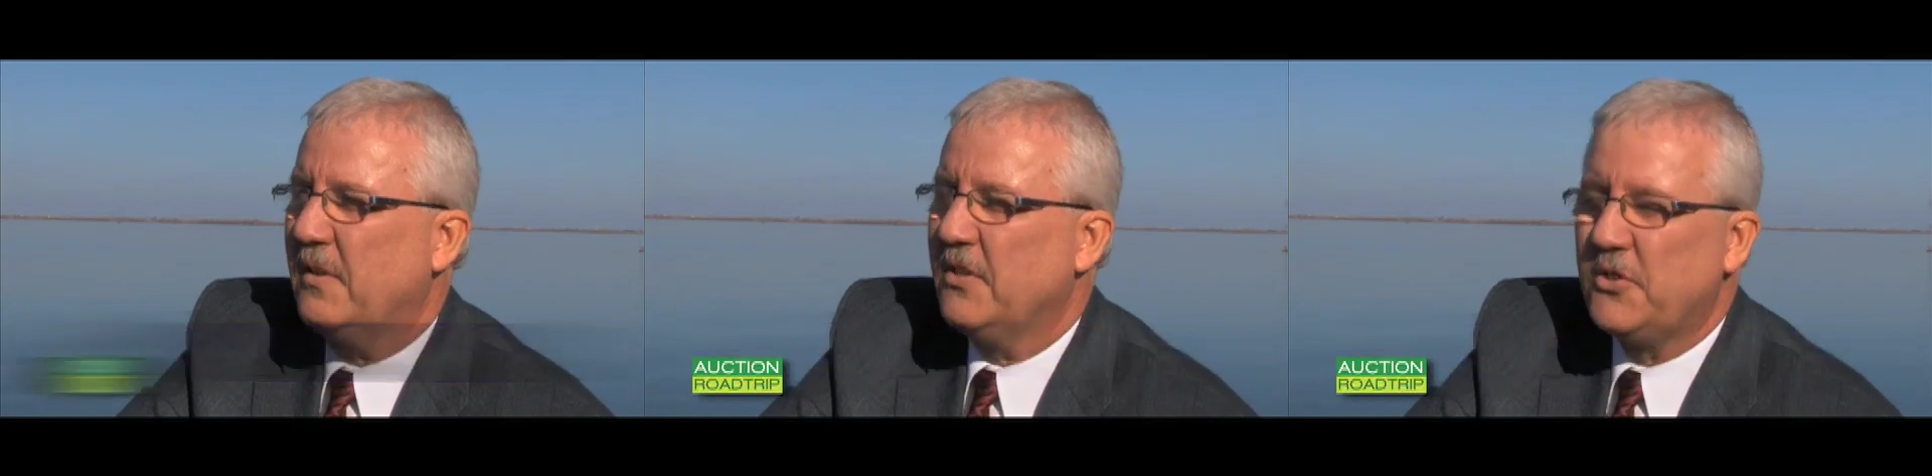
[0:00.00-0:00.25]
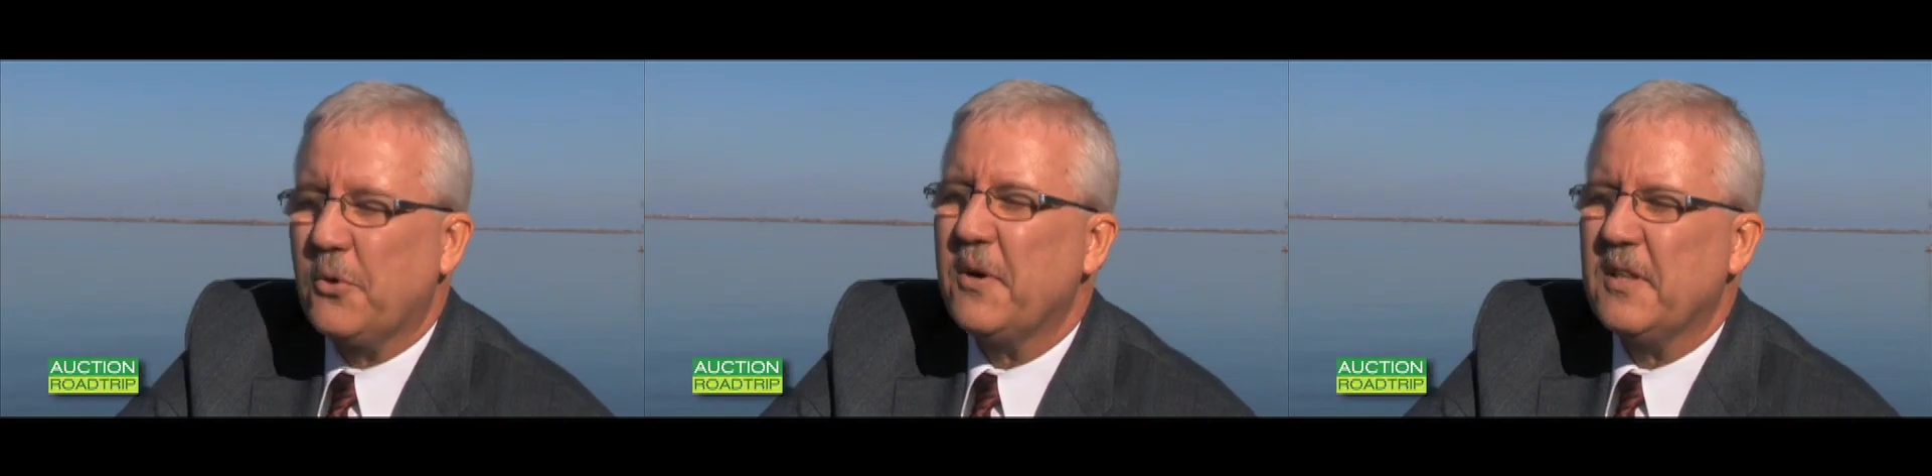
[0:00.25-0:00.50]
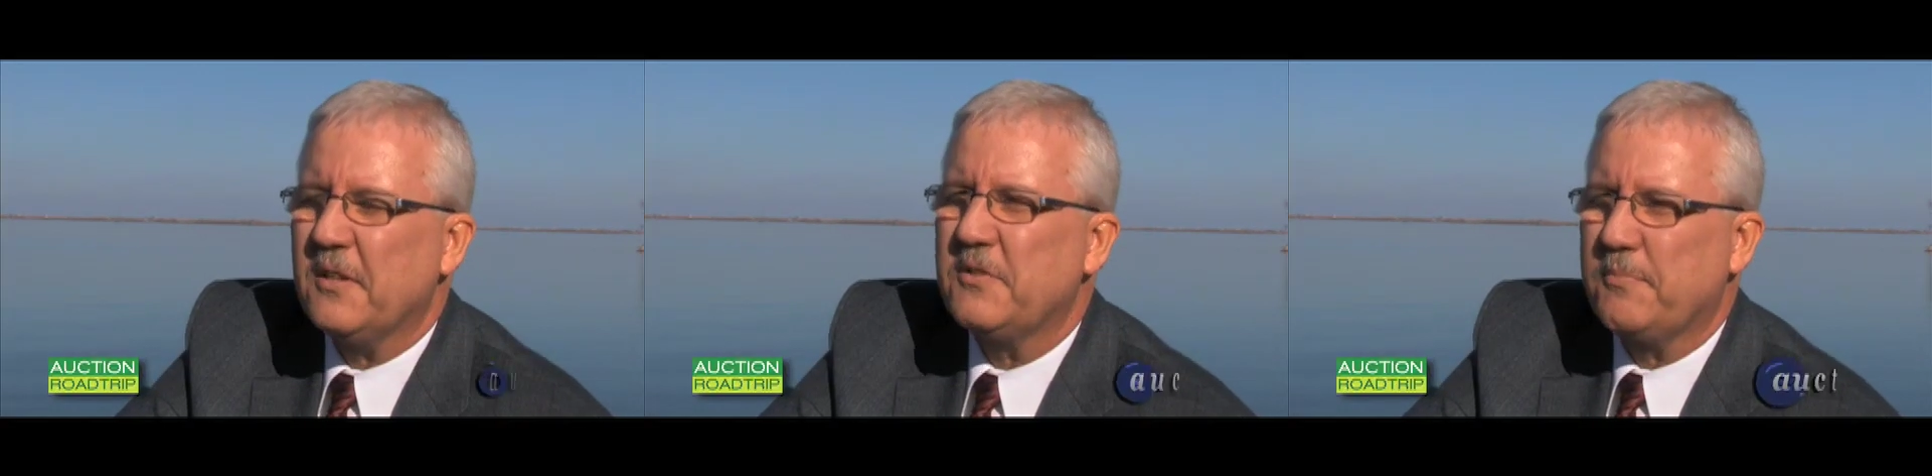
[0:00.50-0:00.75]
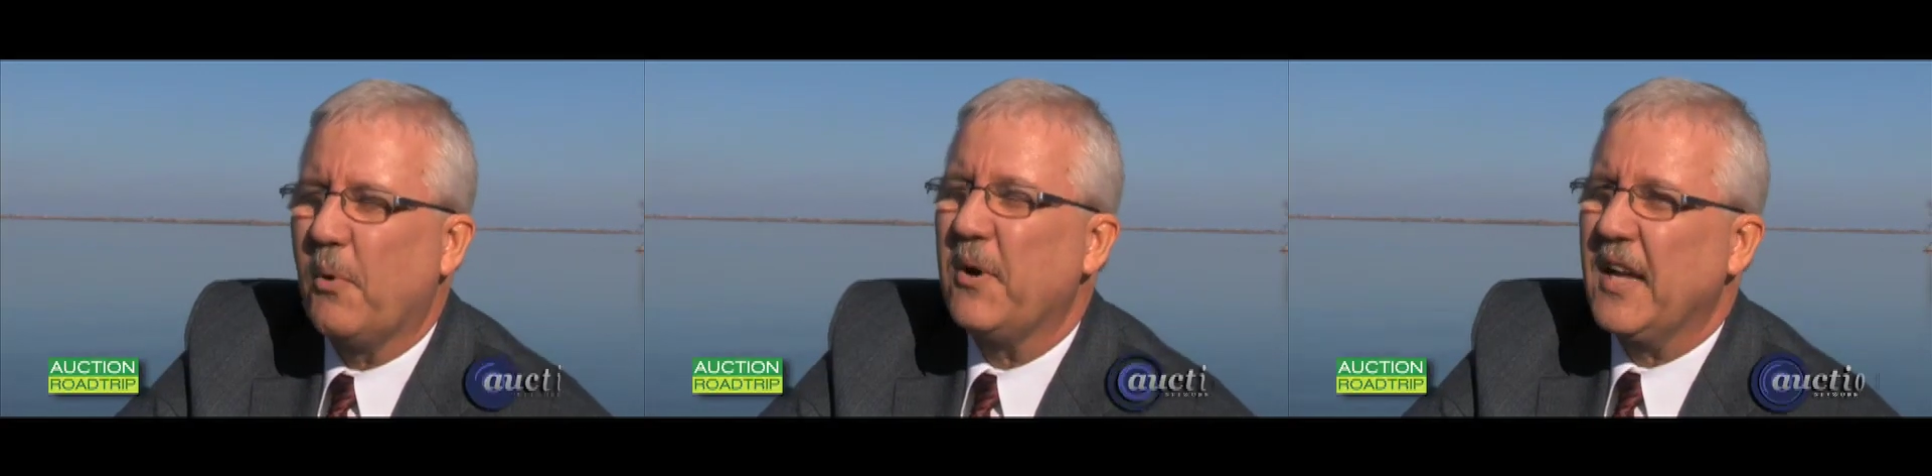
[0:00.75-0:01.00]
enjoy the
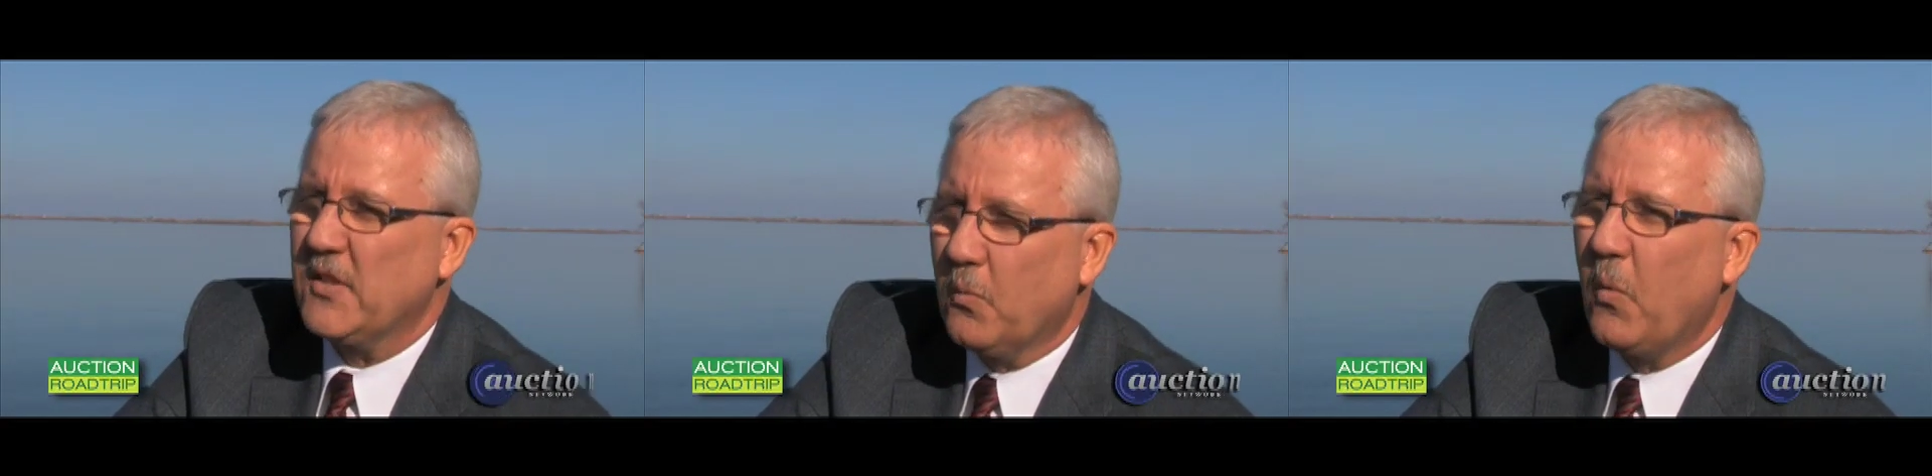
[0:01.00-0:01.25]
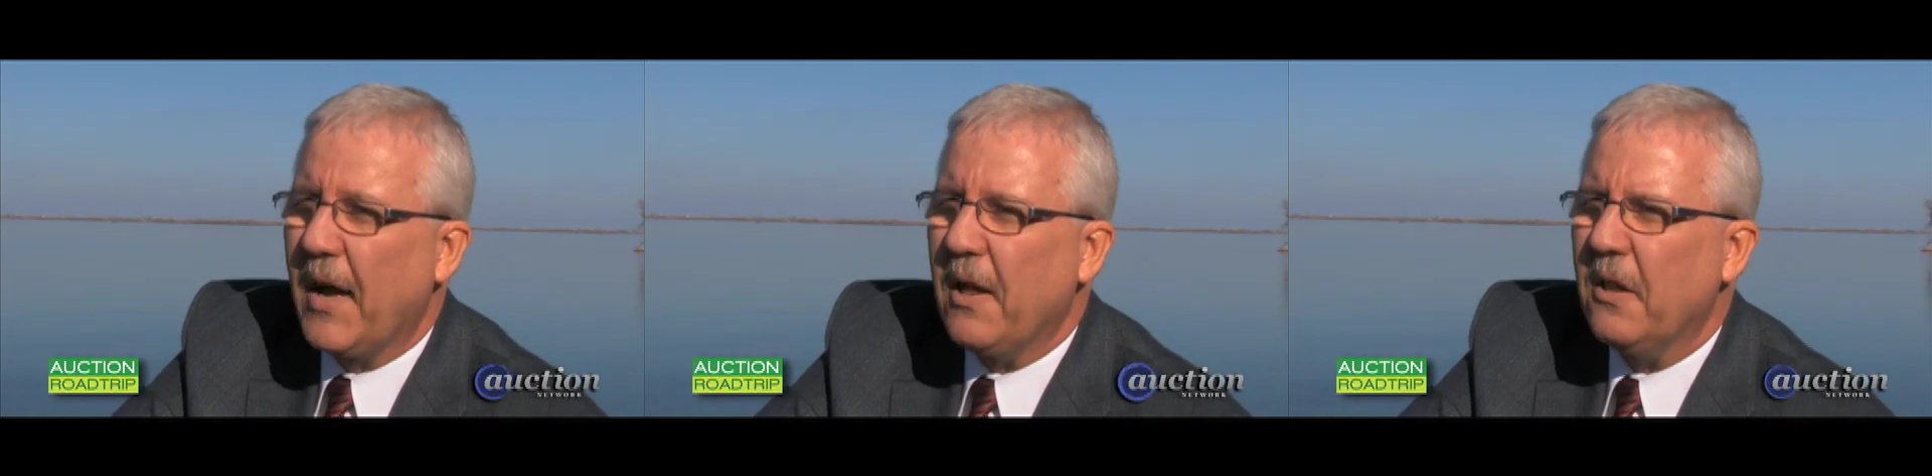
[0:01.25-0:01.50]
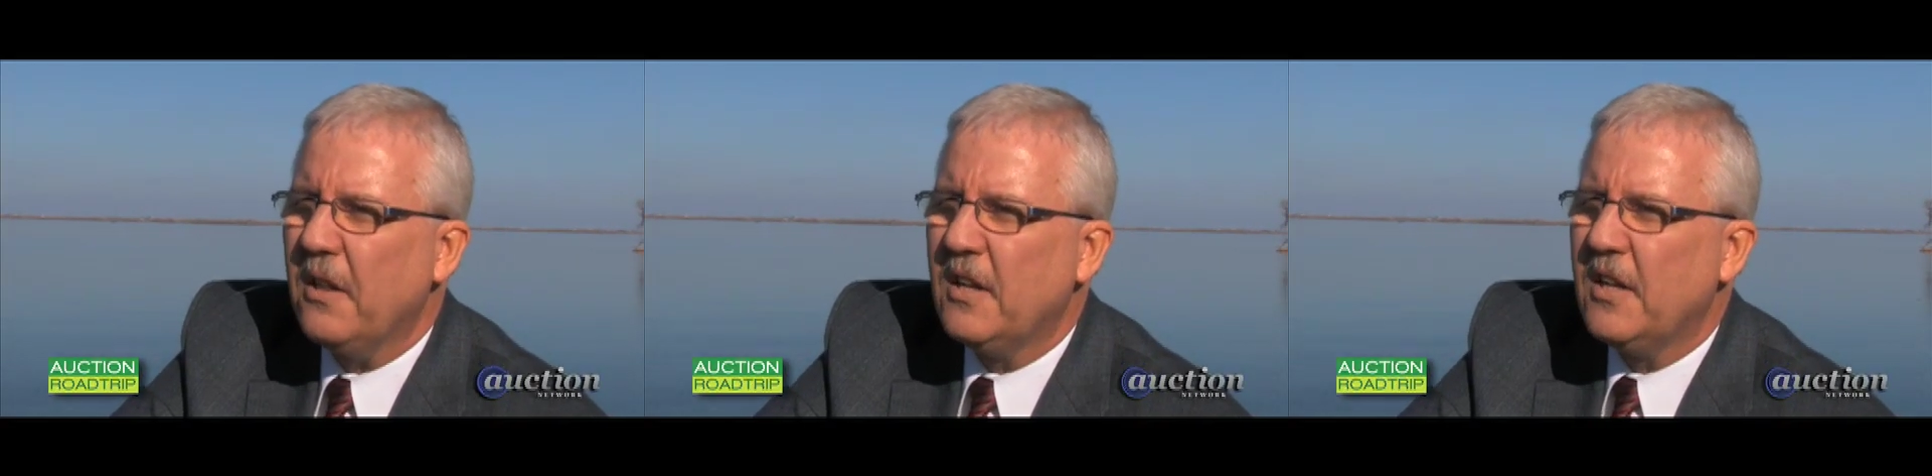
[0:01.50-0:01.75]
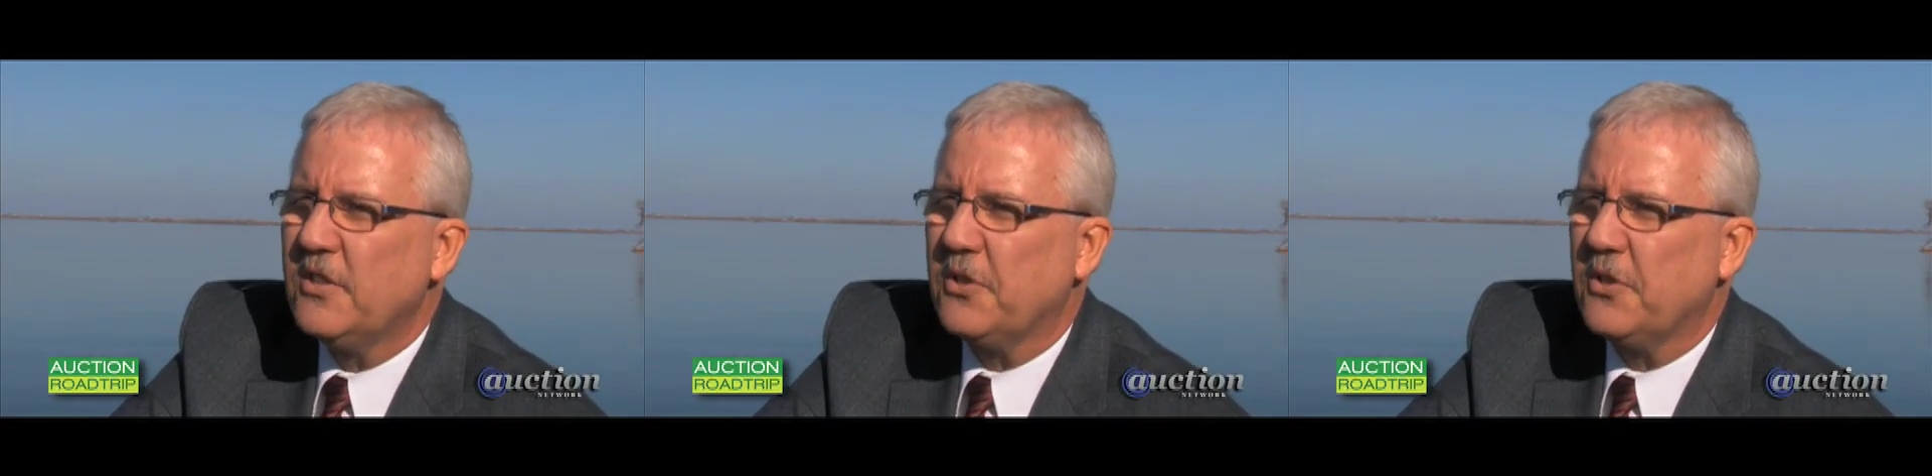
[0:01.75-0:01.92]
sport as well.